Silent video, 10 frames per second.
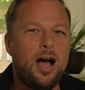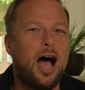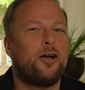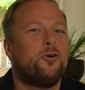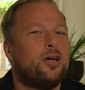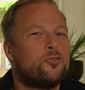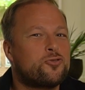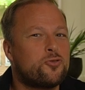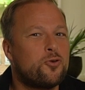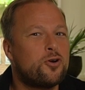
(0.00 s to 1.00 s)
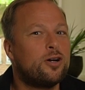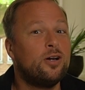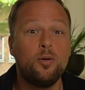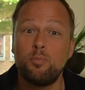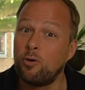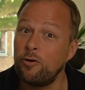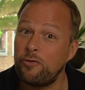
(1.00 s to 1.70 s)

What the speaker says: I got out stronger, more